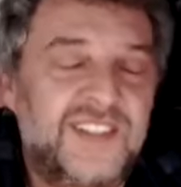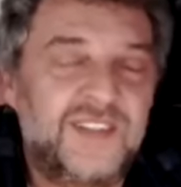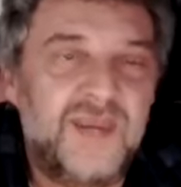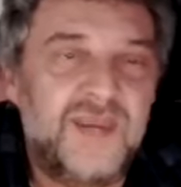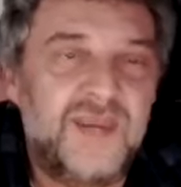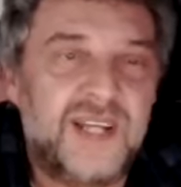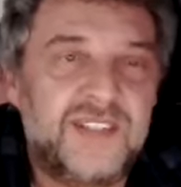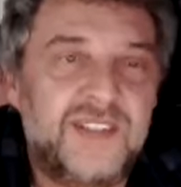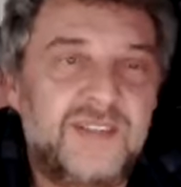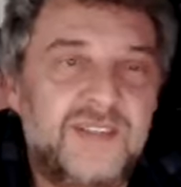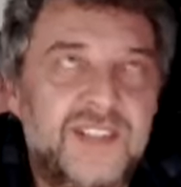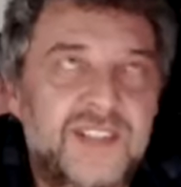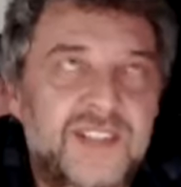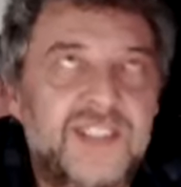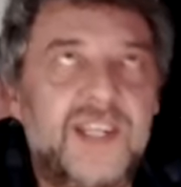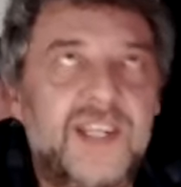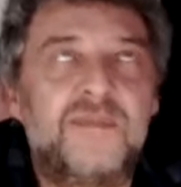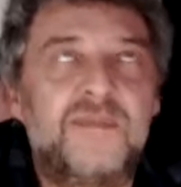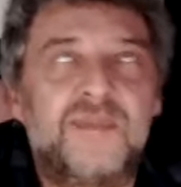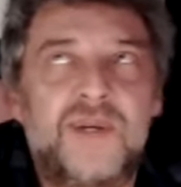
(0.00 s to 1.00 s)
is massive. Is
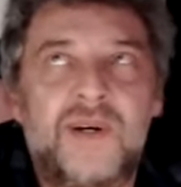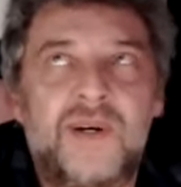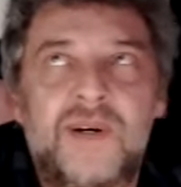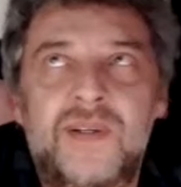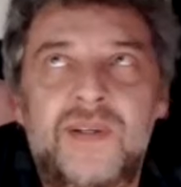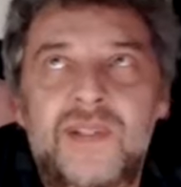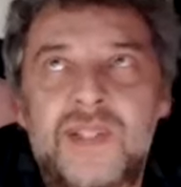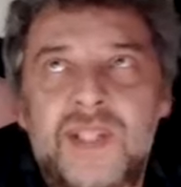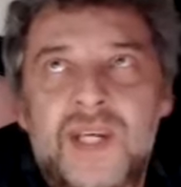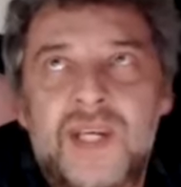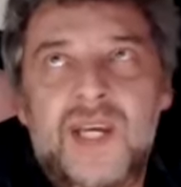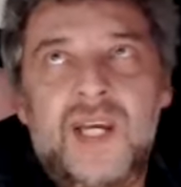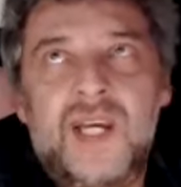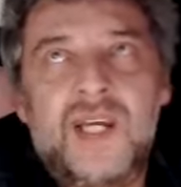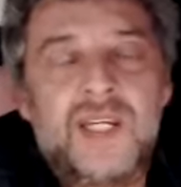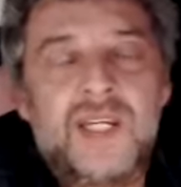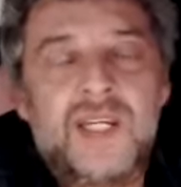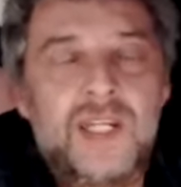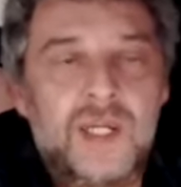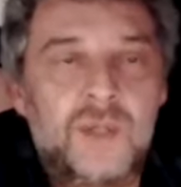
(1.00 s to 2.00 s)
it important?
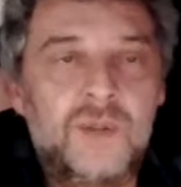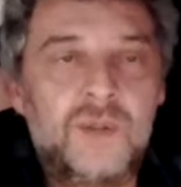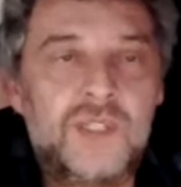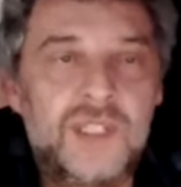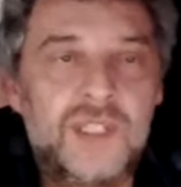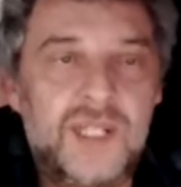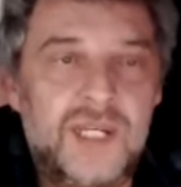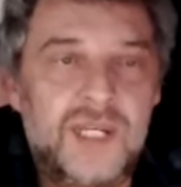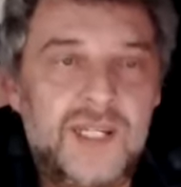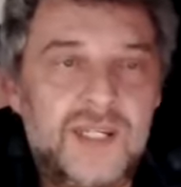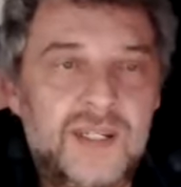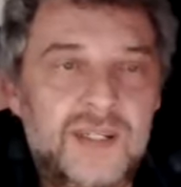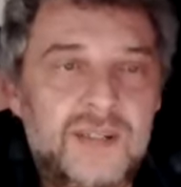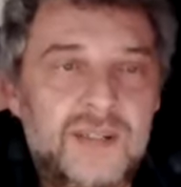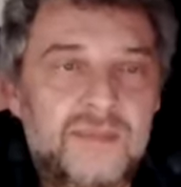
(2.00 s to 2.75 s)
Hugely.